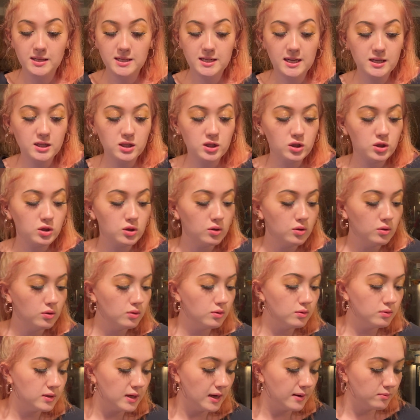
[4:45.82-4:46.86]
says
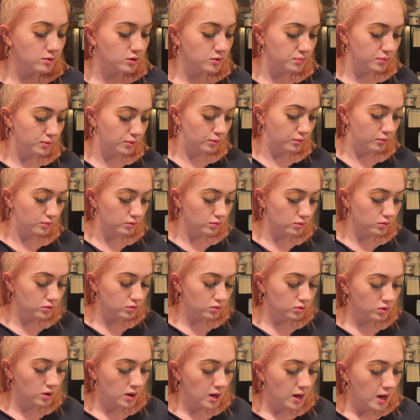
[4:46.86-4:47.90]
2 tablespoons,
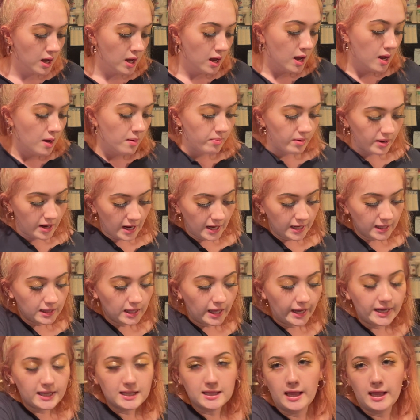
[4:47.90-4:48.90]
but I like